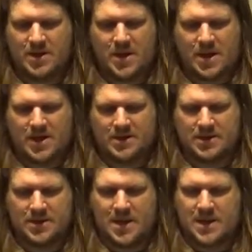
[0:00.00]

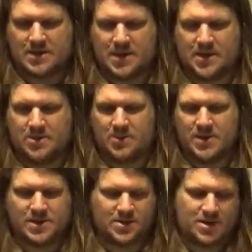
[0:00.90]
asking, when
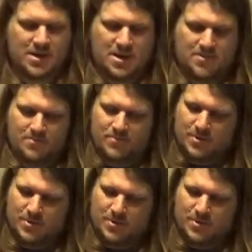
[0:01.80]
is it going to come?